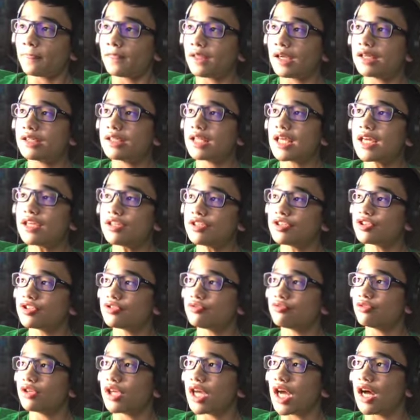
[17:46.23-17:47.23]
Next,
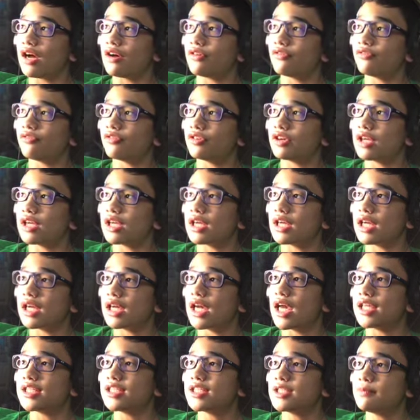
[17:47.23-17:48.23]
we have
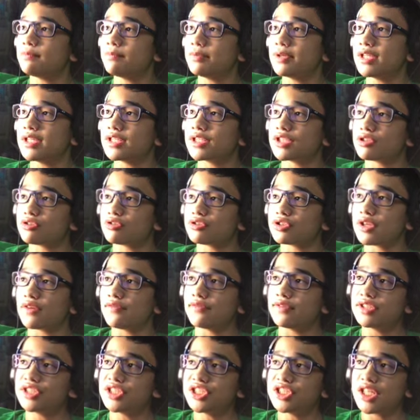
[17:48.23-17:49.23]

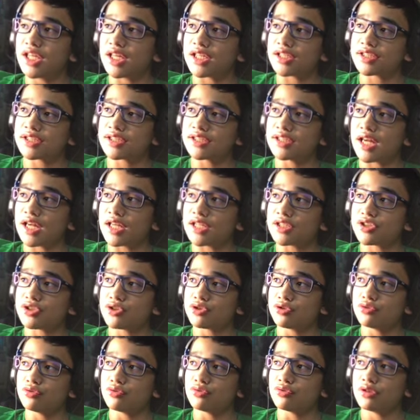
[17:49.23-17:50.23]

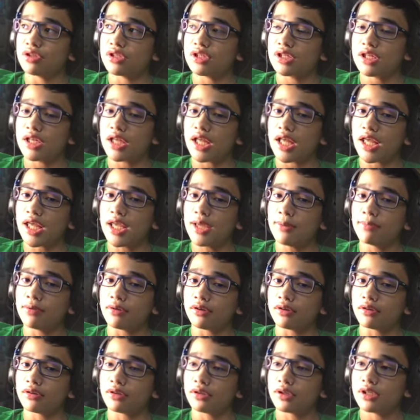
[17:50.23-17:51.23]
SCP-076-2,
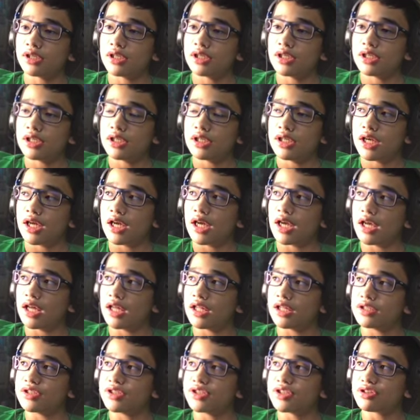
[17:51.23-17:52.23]
Abel,
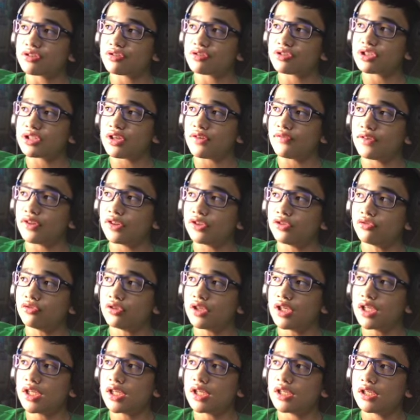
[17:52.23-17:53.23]
and
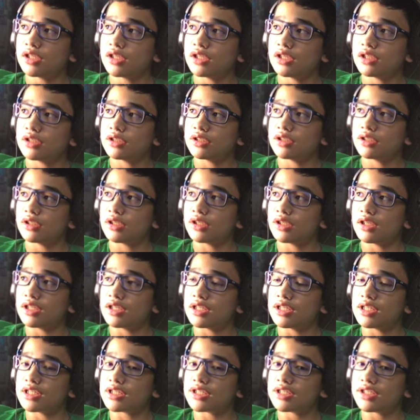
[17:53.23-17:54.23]
073
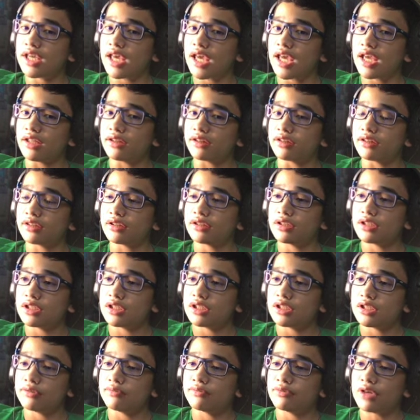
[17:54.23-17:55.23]
is Cain.
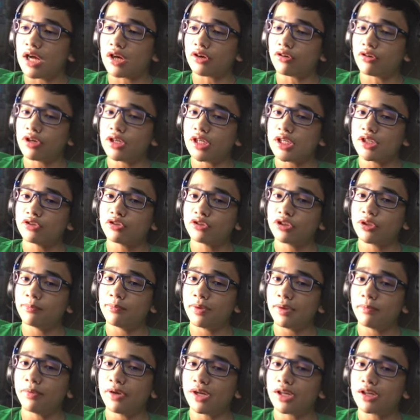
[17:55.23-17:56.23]
According to the
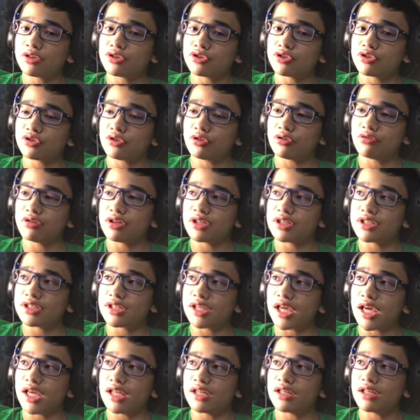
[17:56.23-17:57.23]
biblical stories,
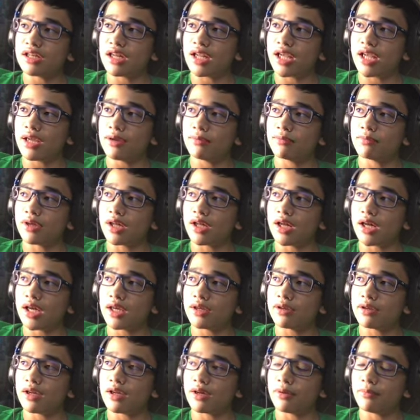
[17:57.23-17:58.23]
Cain and
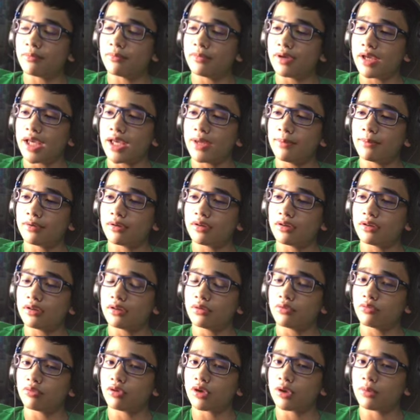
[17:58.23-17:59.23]

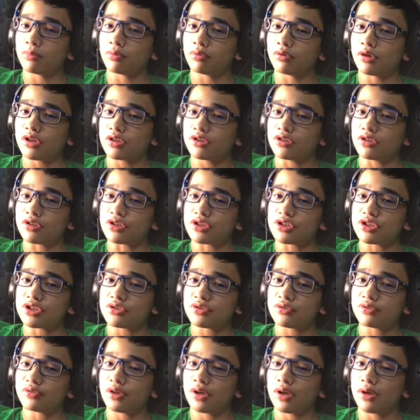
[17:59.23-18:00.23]
Abel were
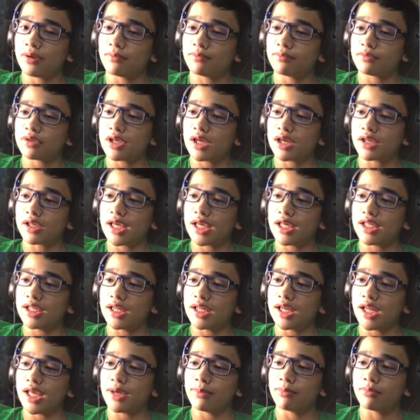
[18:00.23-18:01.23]
brothers. Cain
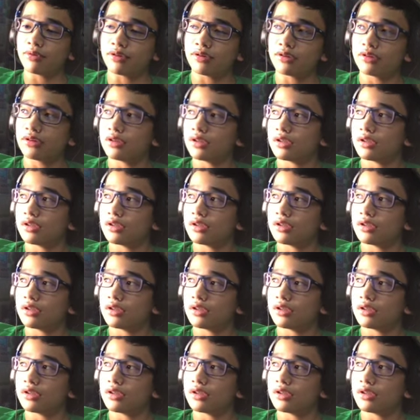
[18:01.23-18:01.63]
and Abel.